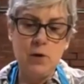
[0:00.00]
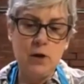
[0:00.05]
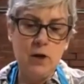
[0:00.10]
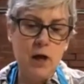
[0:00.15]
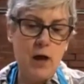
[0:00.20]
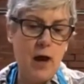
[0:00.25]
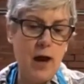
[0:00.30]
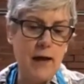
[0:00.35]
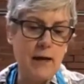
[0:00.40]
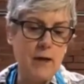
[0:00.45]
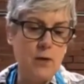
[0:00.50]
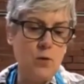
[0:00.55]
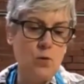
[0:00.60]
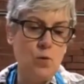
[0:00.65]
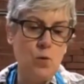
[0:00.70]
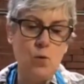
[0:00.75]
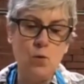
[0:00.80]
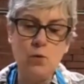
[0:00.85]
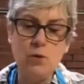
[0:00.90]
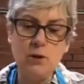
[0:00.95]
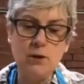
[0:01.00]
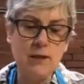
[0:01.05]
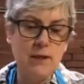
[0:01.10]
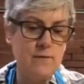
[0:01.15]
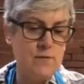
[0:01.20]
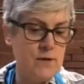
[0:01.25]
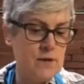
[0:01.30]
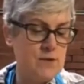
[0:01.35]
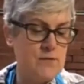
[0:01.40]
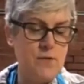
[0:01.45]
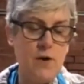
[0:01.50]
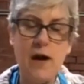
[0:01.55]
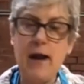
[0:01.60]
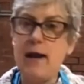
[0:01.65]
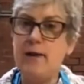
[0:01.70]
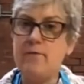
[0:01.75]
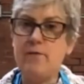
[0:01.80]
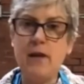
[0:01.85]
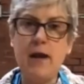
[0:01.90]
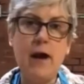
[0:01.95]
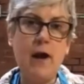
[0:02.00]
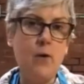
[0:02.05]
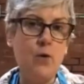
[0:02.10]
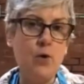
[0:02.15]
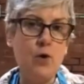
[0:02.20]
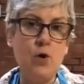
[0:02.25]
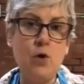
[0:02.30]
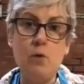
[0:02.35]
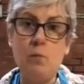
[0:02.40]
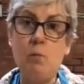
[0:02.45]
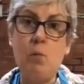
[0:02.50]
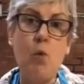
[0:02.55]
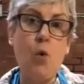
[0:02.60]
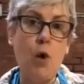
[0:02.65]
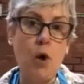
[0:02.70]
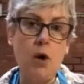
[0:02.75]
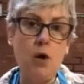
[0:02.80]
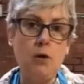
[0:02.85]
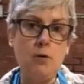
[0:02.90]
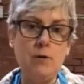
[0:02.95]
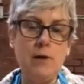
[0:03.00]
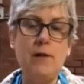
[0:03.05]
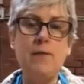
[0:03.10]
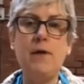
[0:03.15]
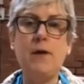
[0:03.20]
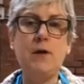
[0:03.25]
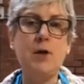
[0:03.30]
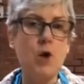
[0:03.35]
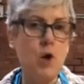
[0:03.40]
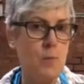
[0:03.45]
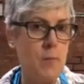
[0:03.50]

So I can leave this for half an hour or more